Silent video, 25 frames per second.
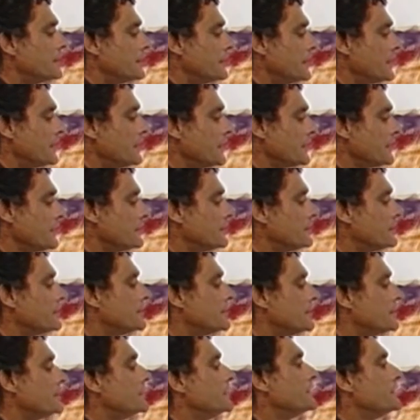and out
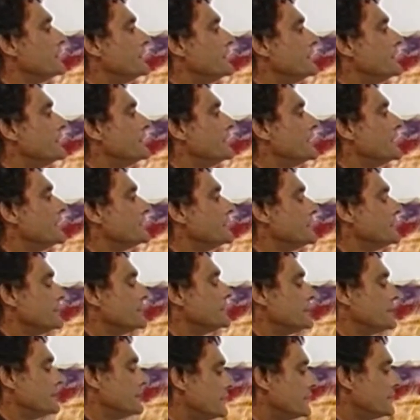in the desert
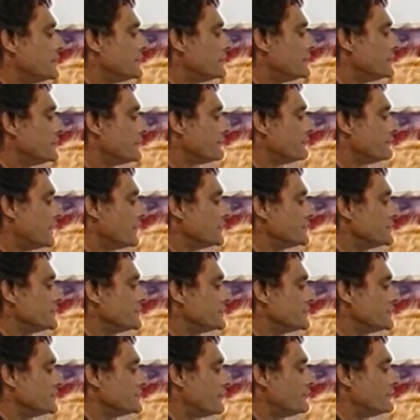the
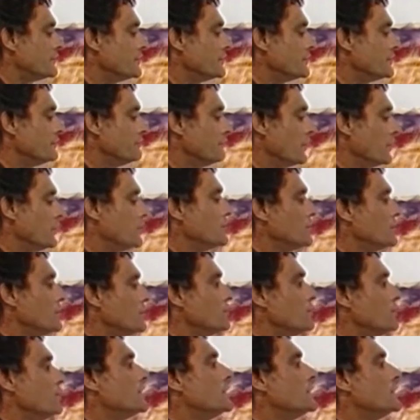foliage is often
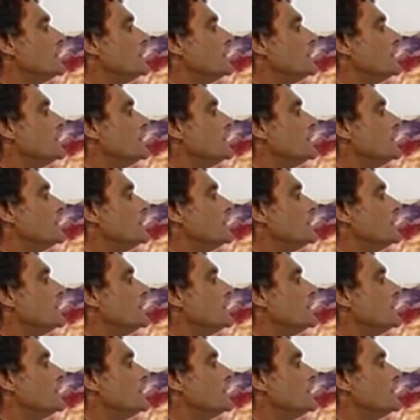blue,